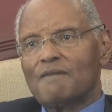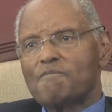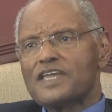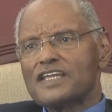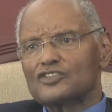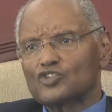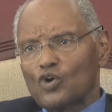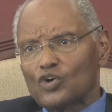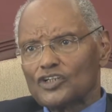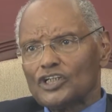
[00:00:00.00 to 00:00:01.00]
being
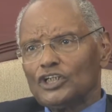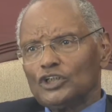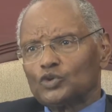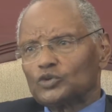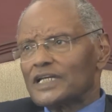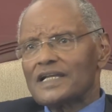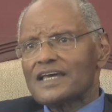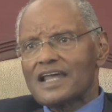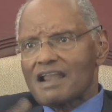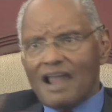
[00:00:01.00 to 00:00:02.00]
told to tell
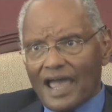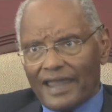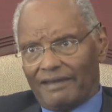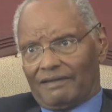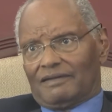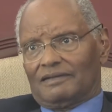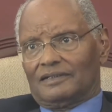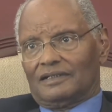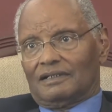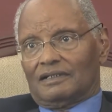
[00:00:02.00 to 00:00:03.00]
a lie.
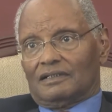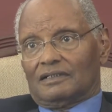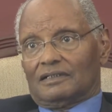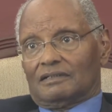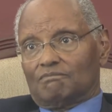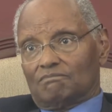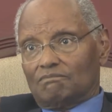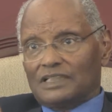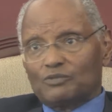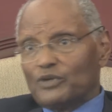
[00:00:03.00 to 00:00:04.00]

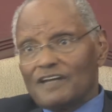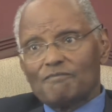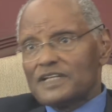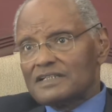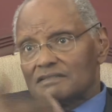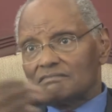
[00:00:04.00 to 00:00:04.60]
But we have been